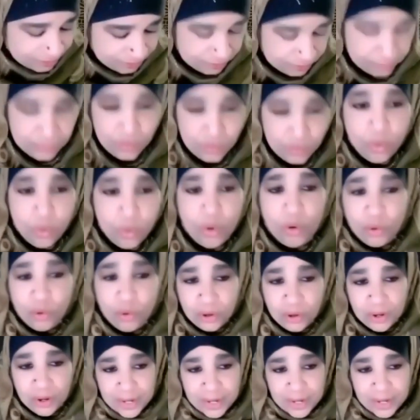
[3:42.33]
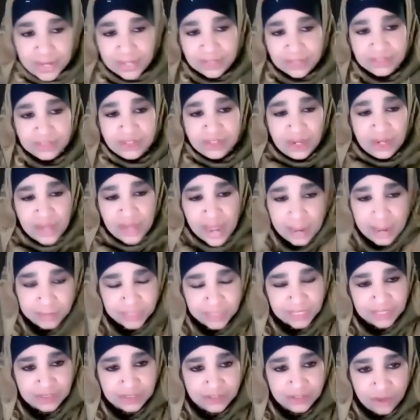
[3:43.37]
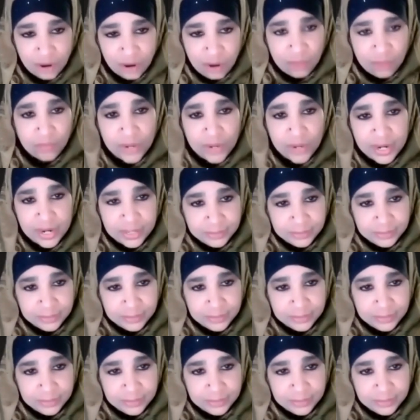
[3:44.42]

war and calamities our way.